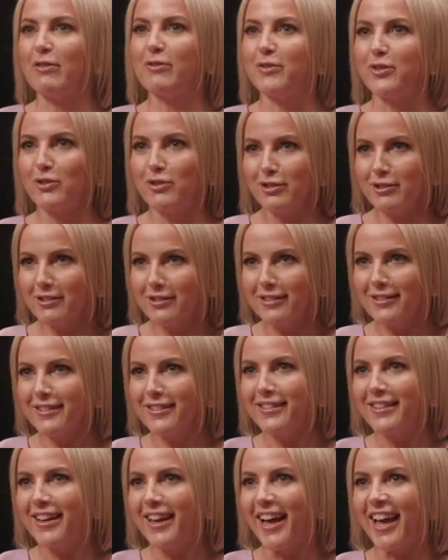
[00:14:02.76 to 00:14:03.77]
Draft food.
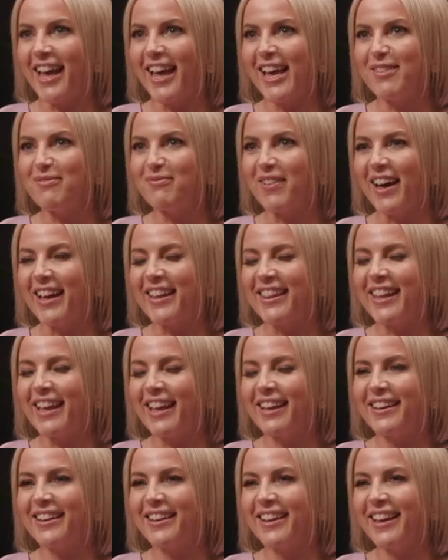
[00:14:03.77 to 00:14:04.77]
And
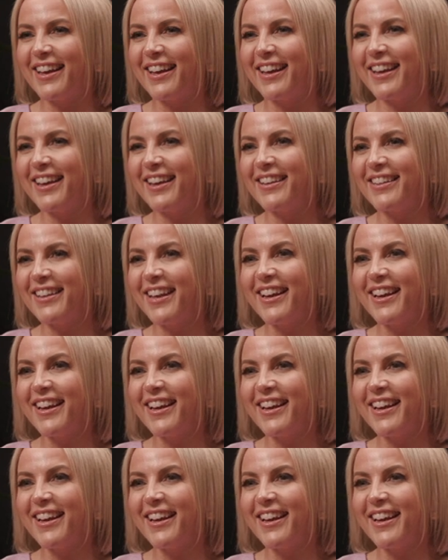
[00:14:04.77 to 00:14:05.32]
then,